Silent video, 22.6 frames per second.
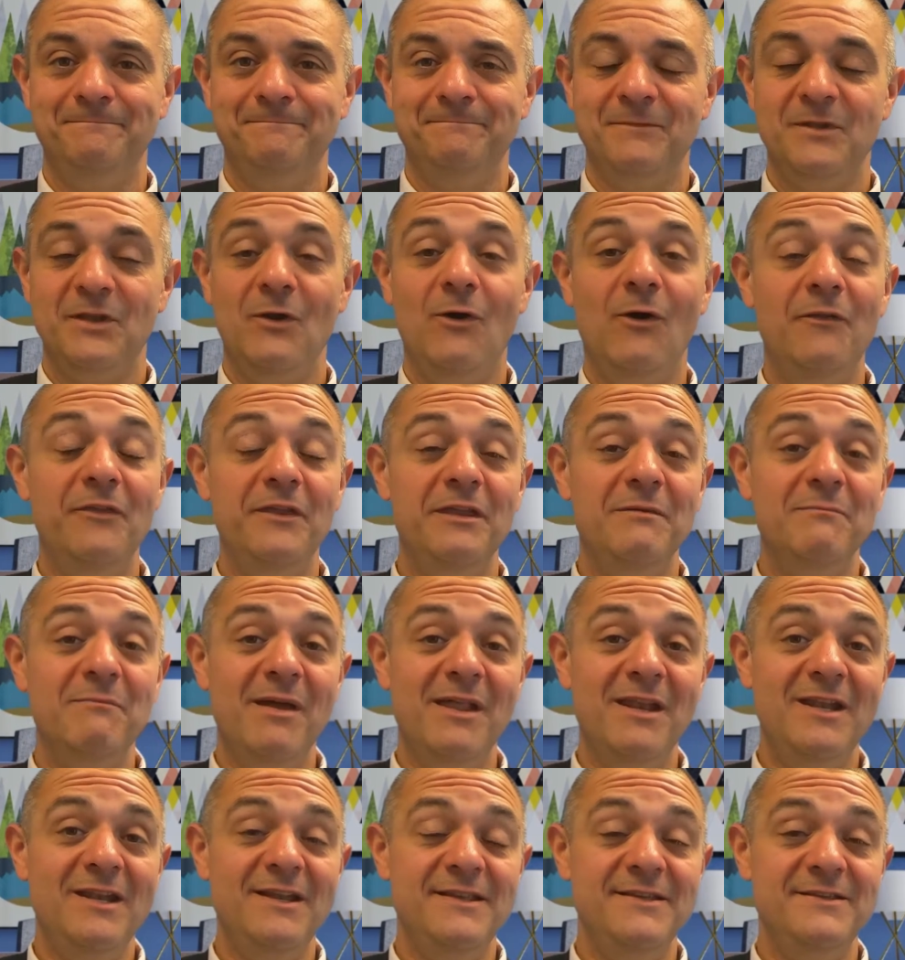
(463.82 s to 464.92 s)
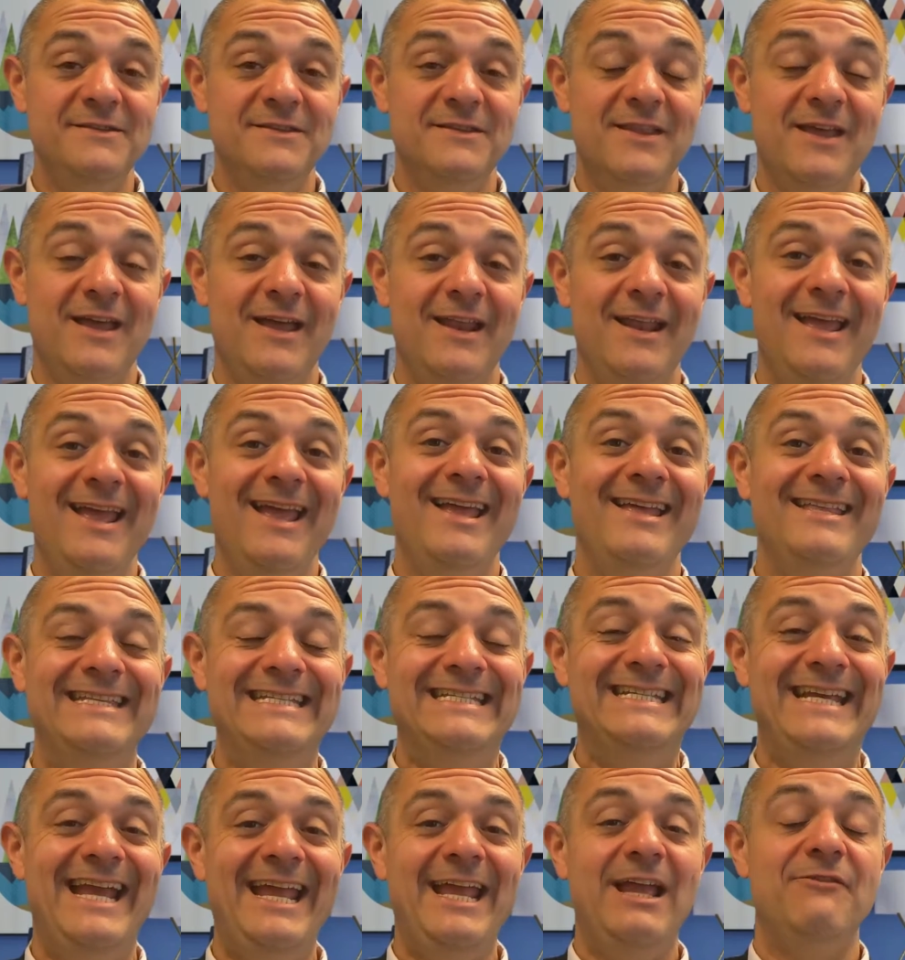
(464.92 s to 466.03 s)
and all the amenities that
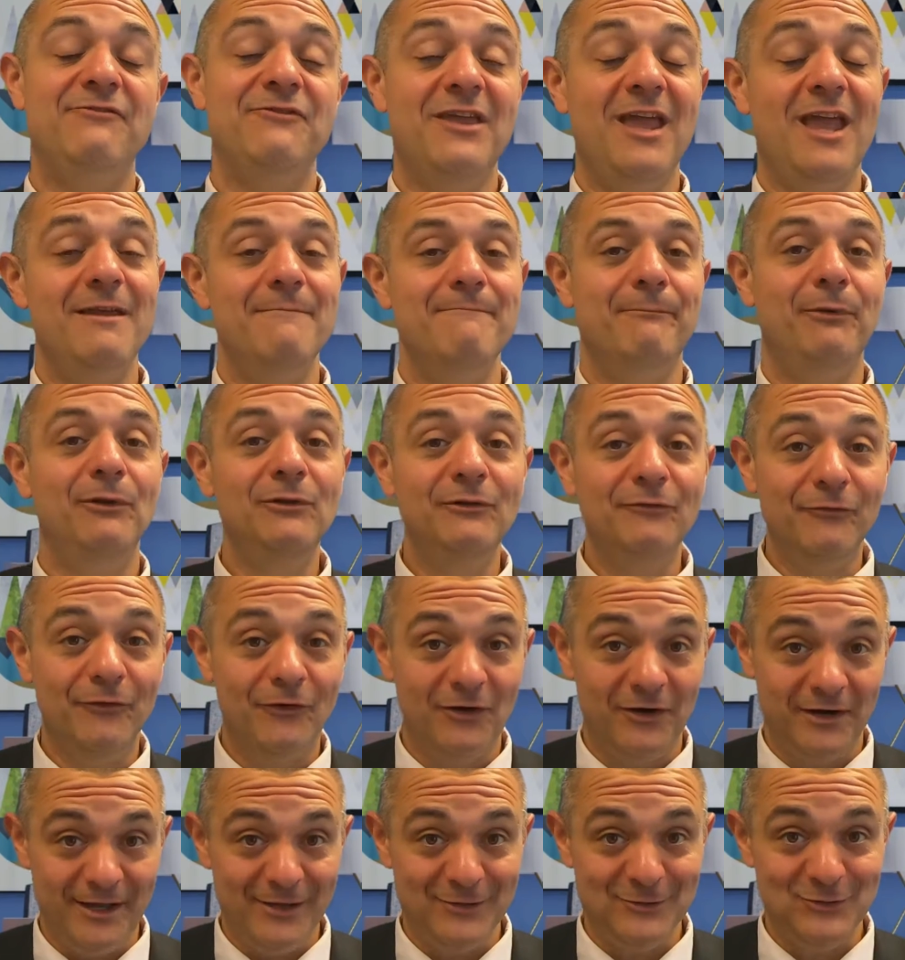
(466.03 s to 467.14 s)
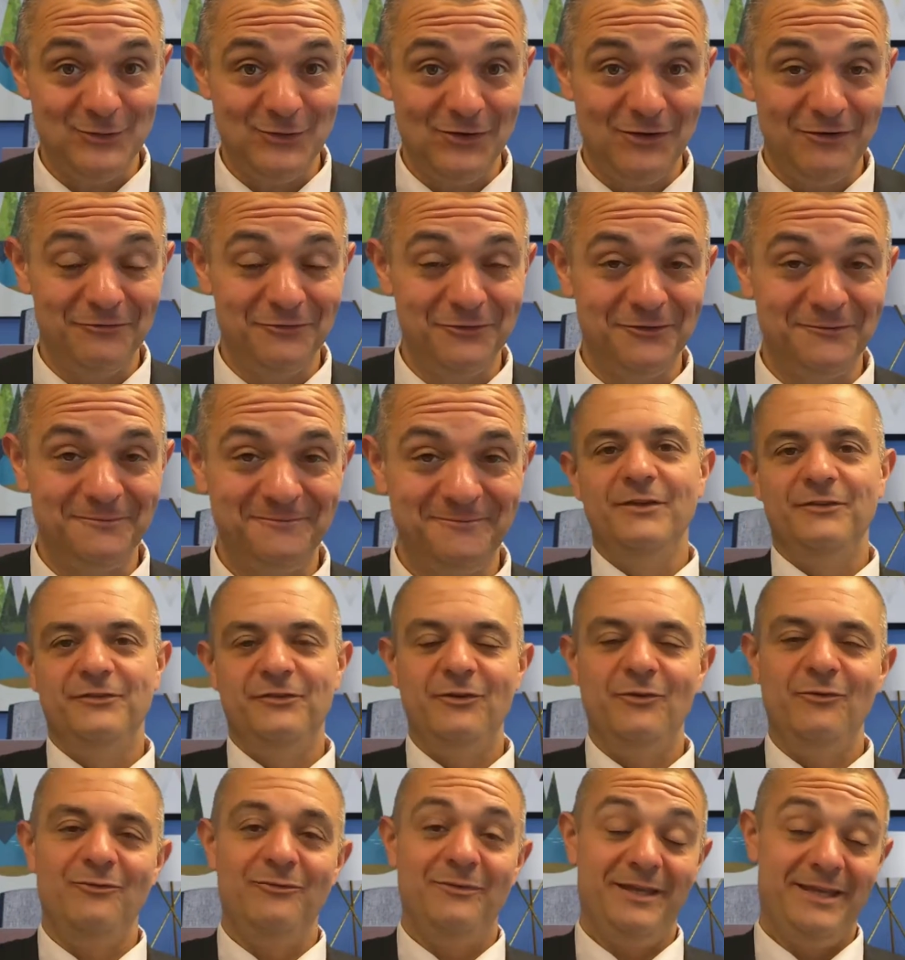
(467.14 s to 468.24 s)
JFK Boulevard has to offer.
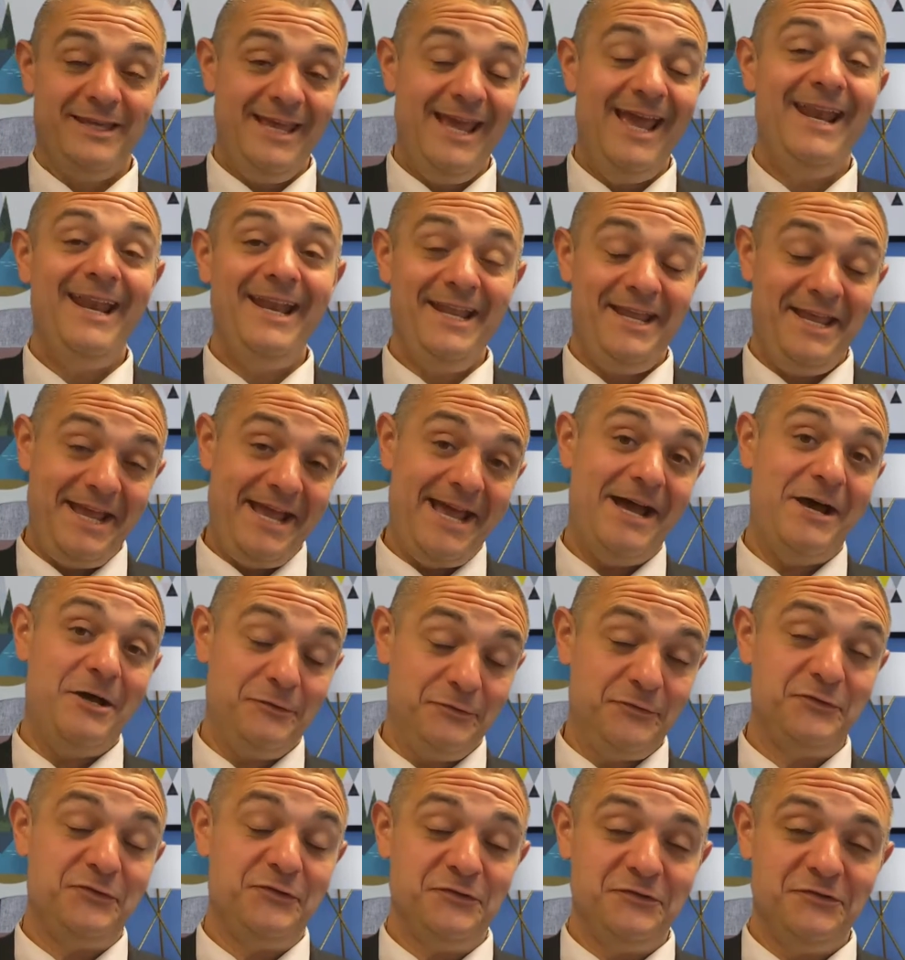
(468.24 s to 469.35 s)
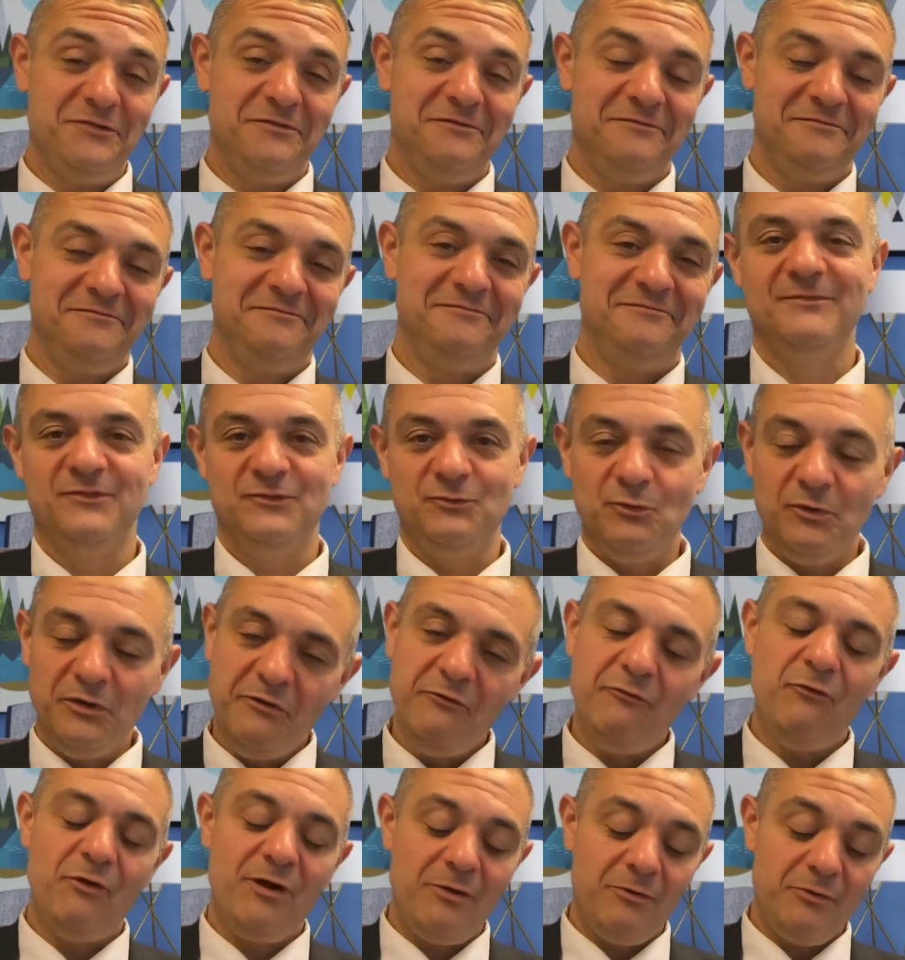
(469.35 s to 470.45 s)
So the Kennedy House,
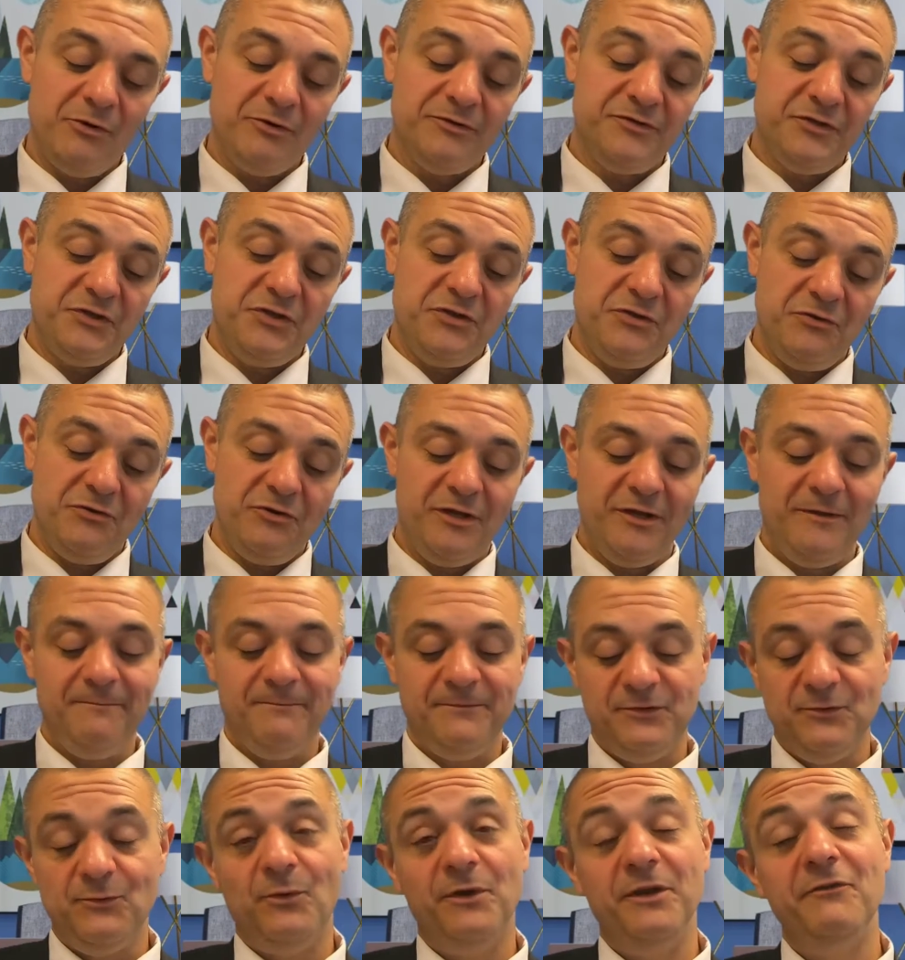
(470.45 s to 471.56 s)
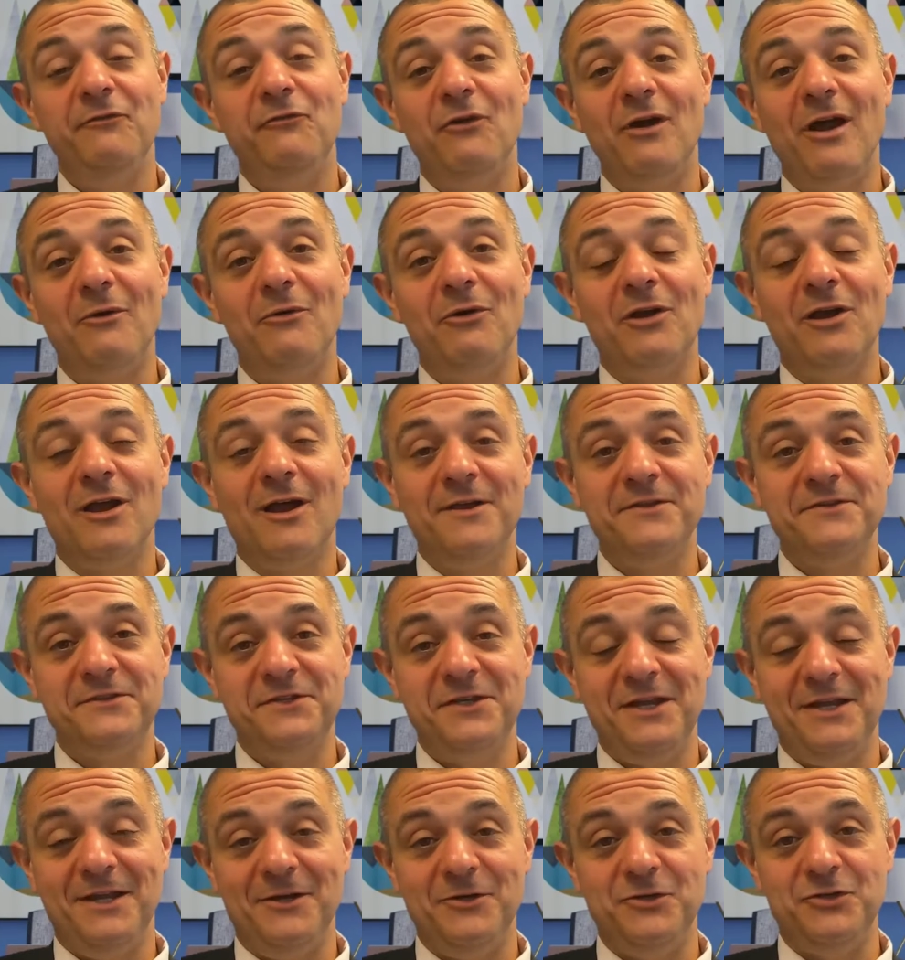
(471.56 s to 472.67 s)
24-hour security, 24-hour
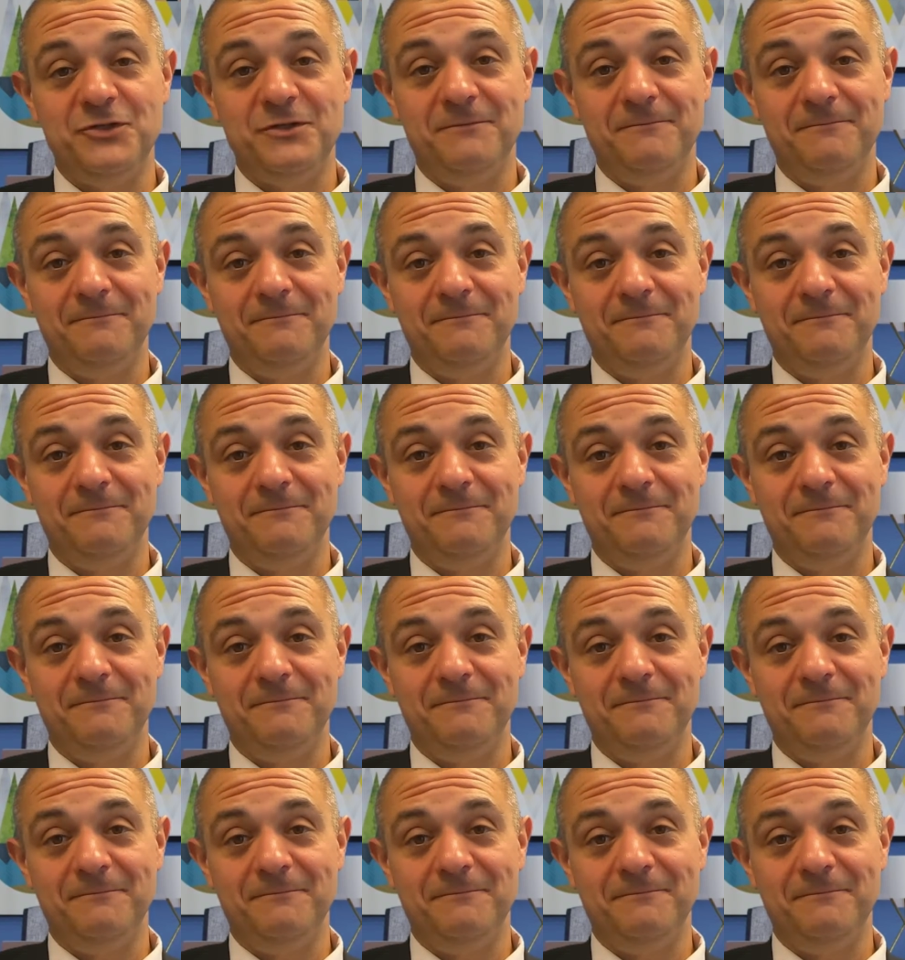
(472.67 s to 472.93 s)
concierge.